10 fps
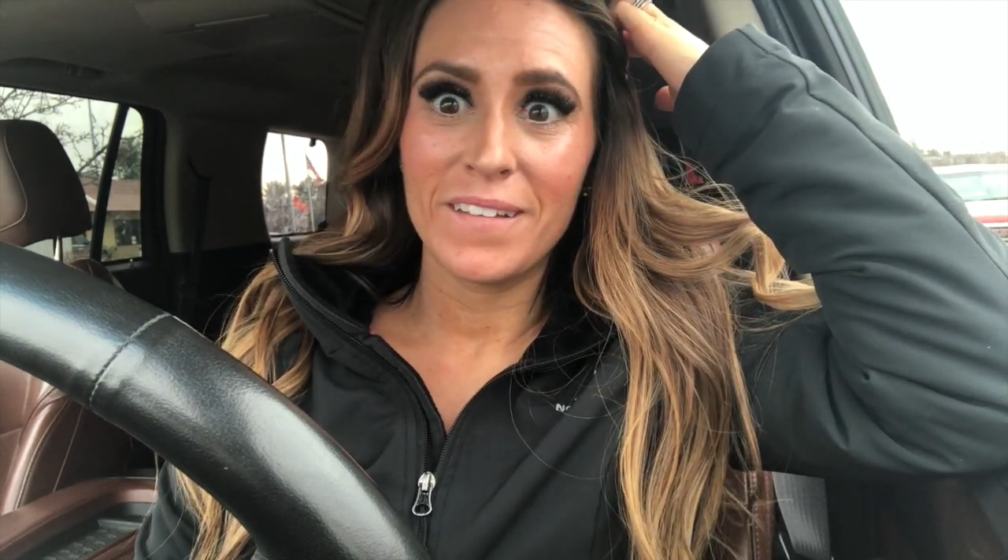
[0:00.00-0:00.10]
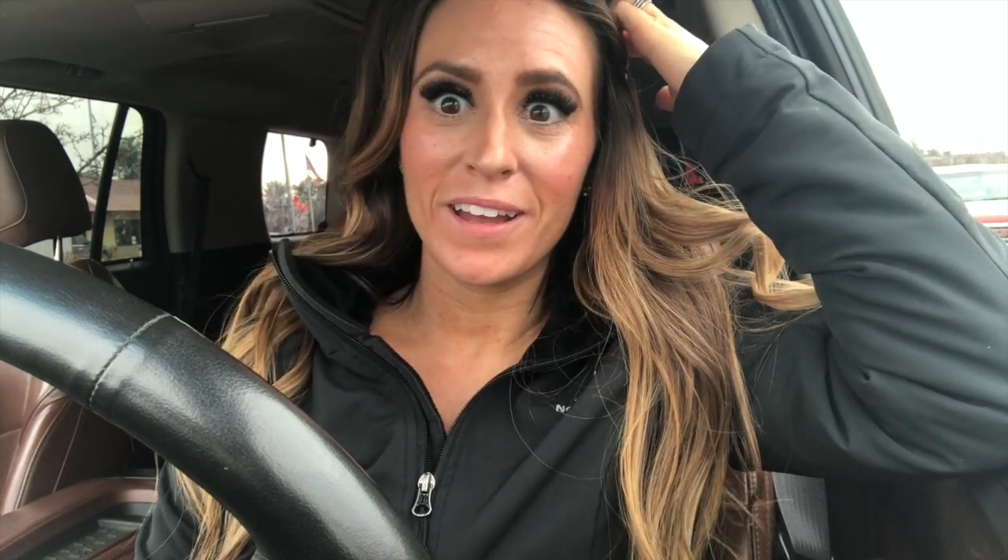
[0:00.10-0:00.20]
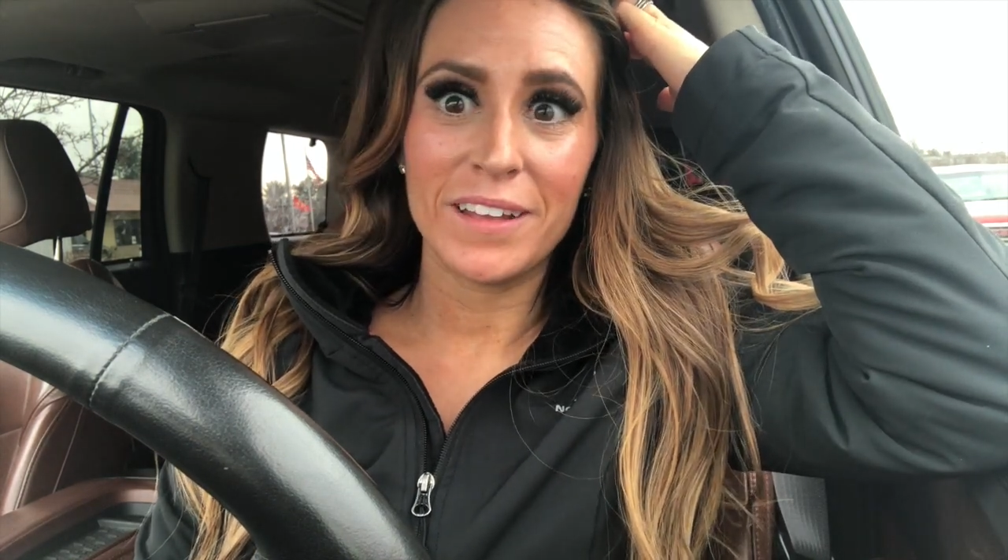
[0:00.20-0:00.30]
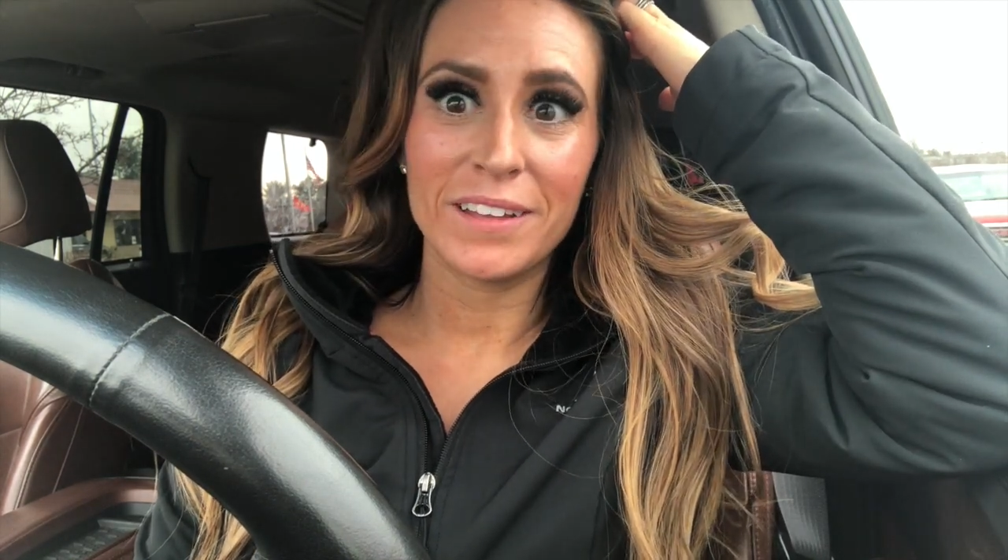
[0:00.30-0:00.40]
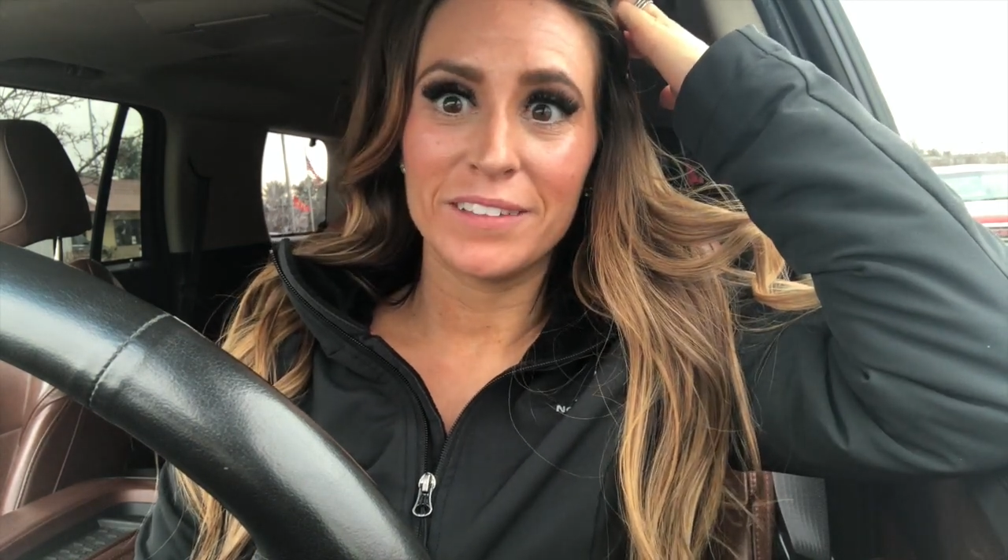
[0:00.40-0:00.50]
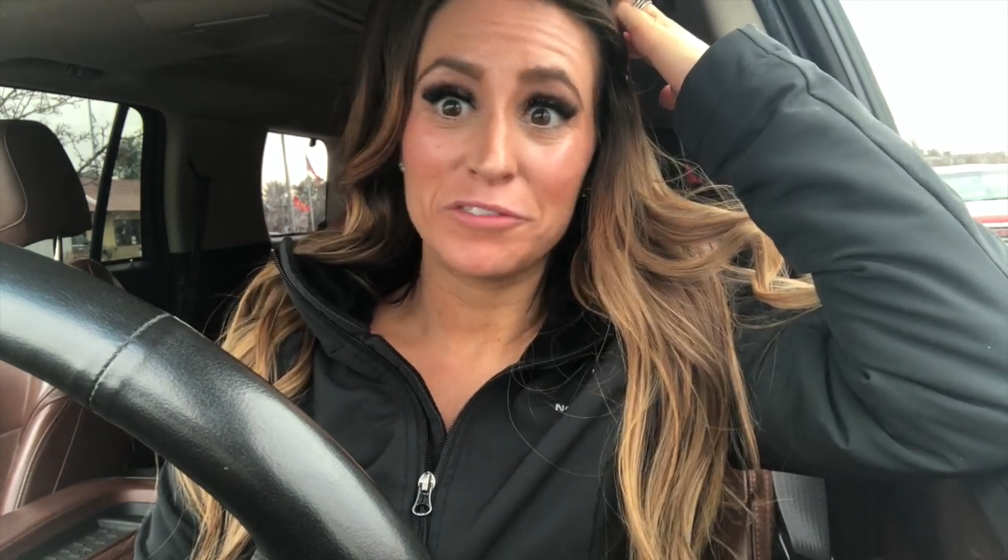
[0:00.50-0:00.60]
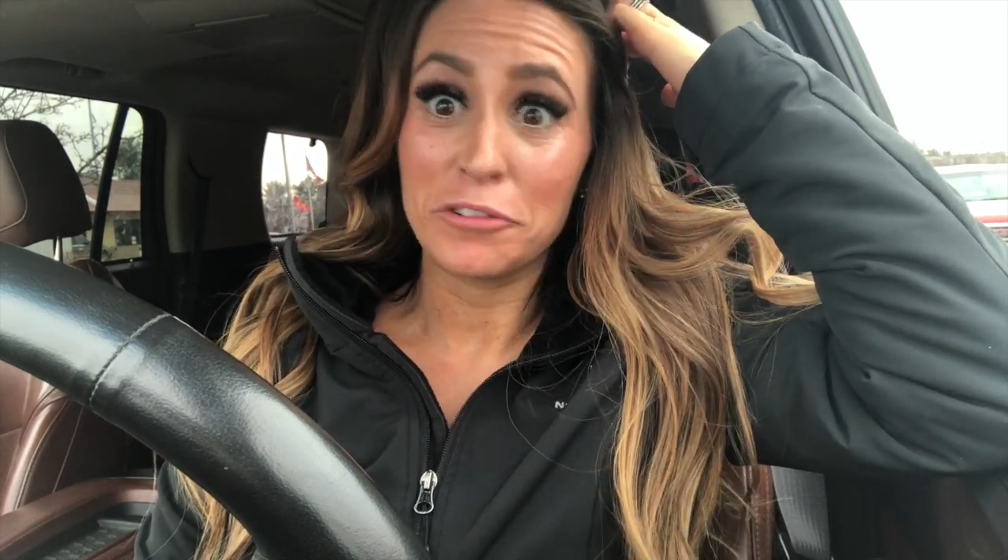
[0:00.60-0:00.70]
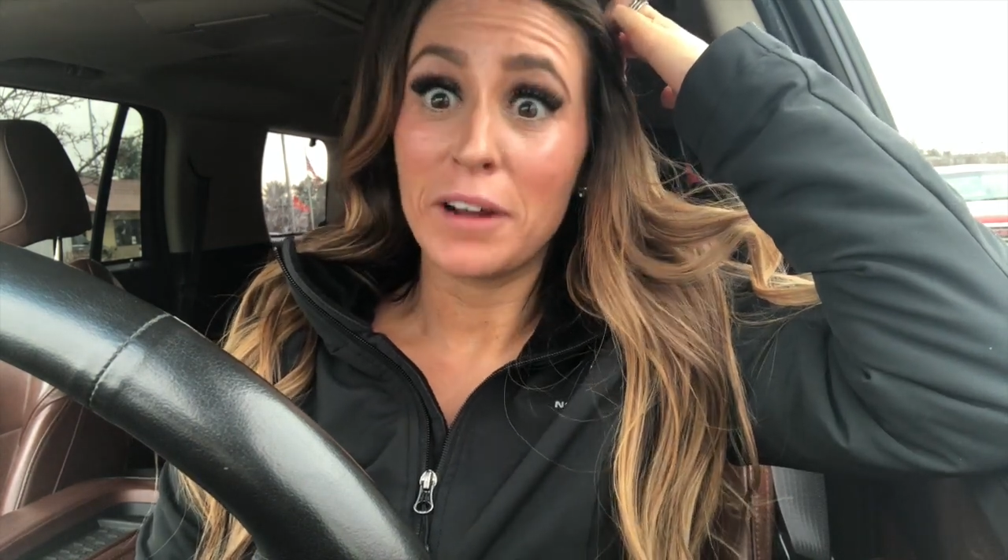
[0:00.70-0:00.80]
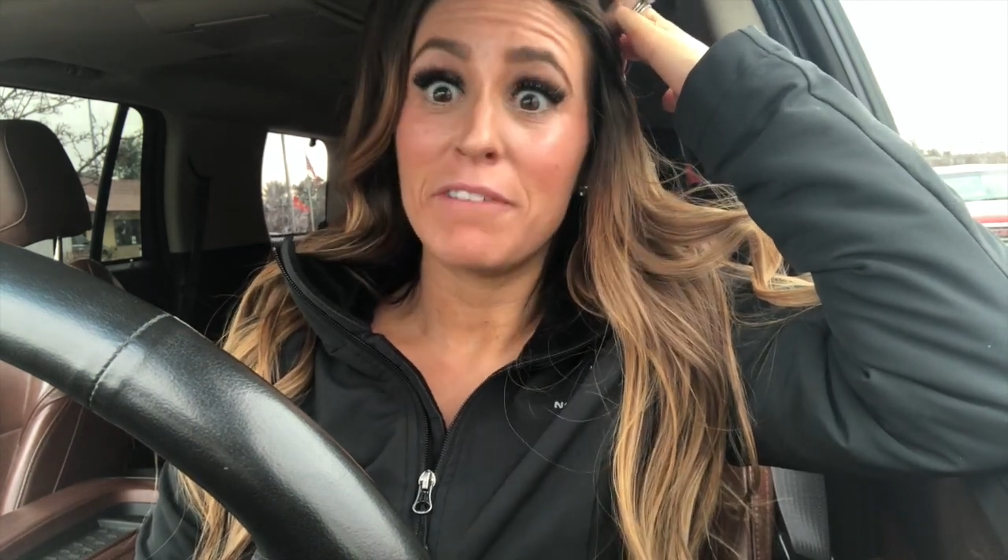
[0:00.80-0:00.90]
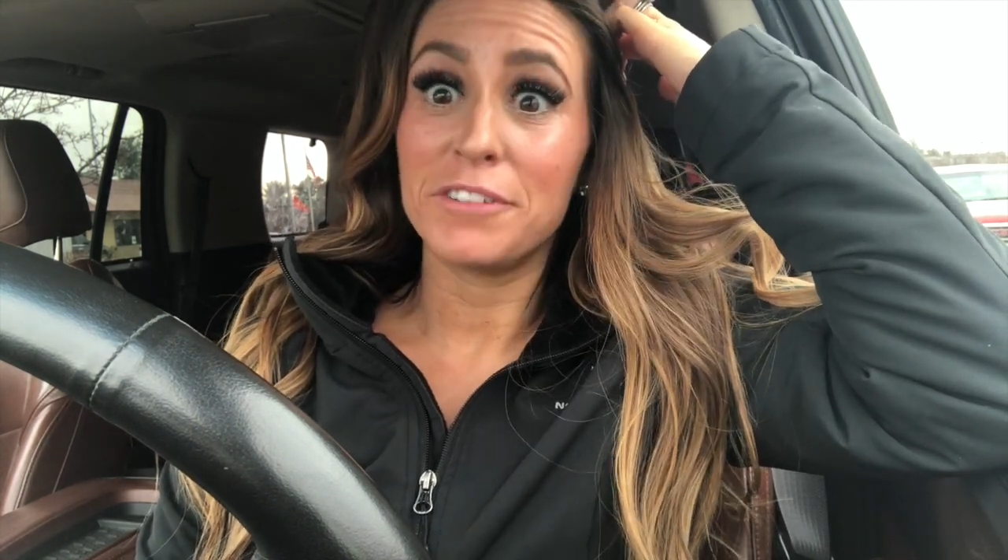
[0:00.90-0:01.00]
uh,
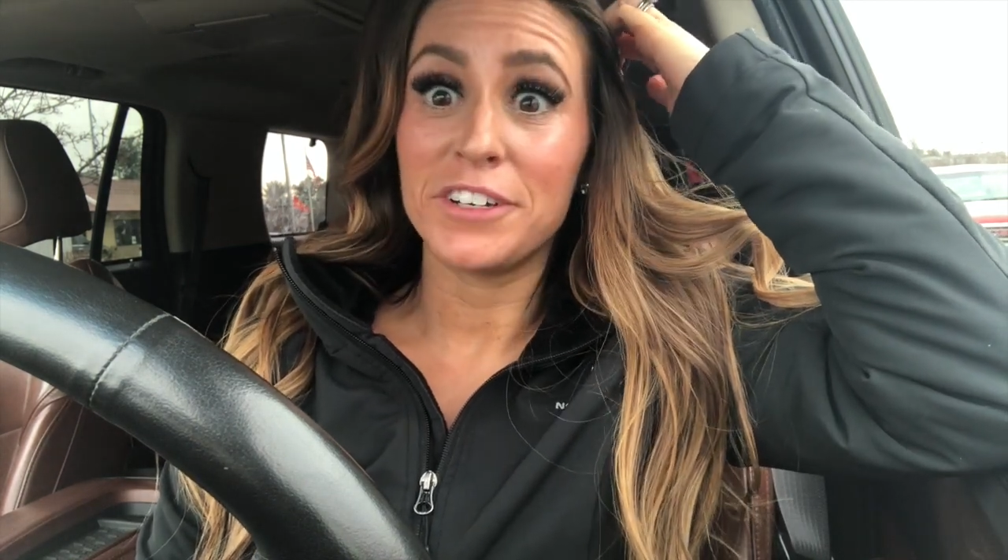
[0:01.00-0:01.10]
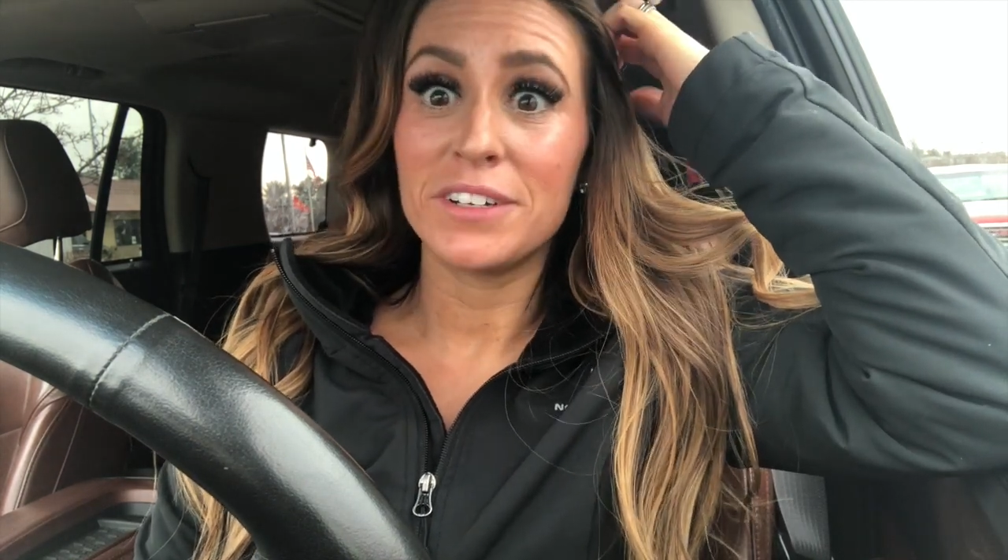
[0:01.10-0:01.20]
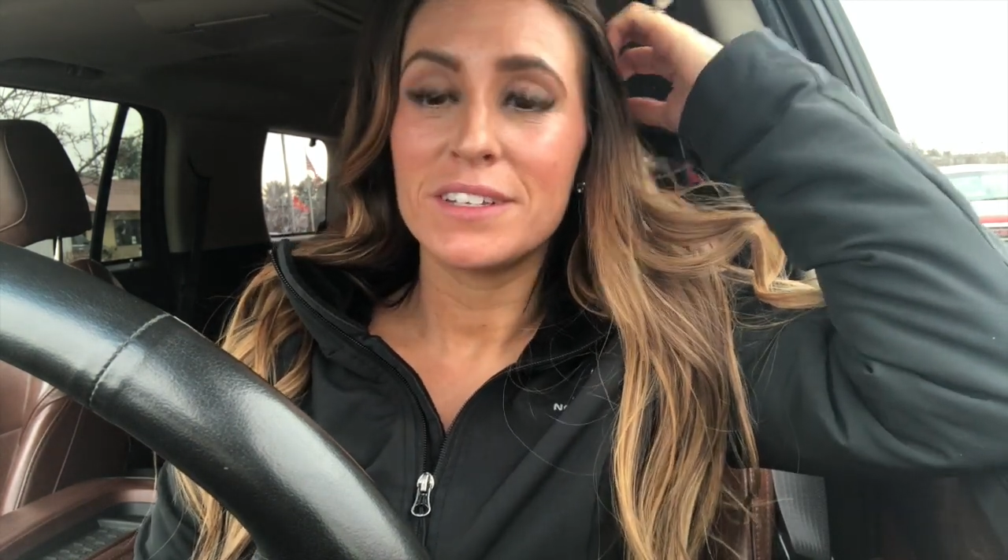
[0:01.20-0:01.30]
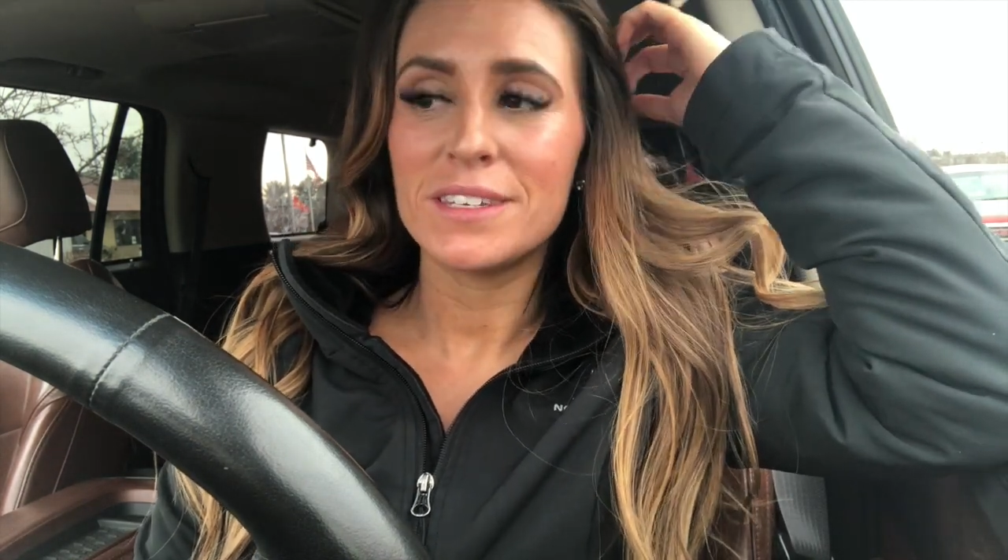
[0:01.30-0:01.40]
forever